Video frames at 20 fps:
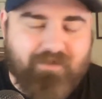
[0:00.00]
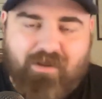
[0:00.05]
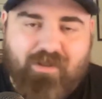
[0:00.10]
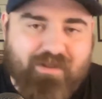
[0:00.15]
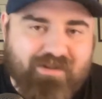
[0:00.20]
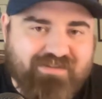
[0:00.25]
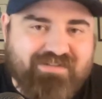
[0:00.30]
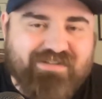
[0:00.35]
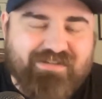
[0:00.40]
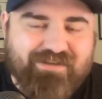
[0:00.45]
Uh,
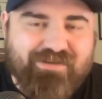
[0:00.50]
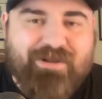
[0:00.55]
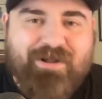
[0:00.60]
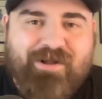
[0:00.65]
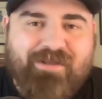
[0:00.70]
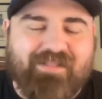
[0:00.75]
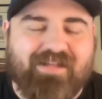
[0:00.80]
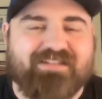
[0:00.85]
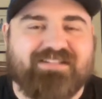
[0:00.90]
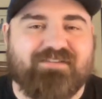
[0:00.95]
that's the
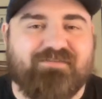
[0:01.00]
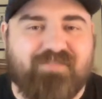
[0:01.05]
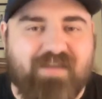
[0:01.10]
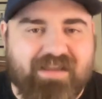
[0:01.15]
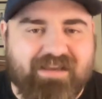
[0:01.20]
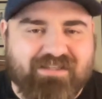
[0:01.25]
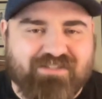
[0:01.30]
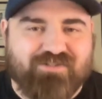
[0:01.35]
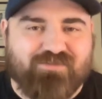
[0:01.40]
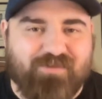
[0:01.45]
that's the
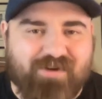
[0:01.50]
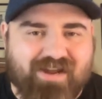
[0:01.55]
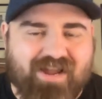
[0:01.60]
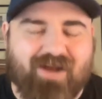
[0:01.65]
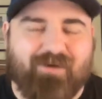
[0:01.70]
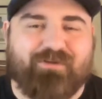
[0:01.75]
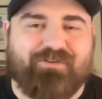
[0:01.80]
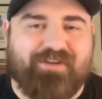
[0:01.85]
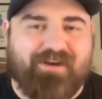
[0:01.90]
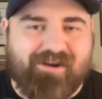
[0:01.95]
vaguest way
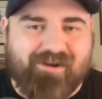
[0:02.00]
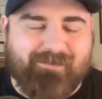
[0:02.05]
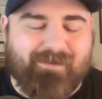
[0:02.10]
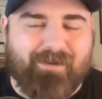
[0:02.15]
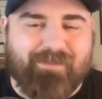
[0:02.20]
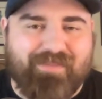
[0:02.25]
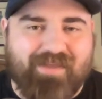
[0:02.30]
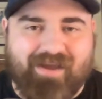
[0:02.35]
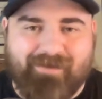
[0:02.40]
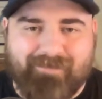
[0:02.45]
I will talk
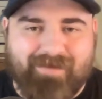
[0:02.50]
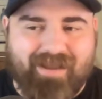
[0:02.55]
about that.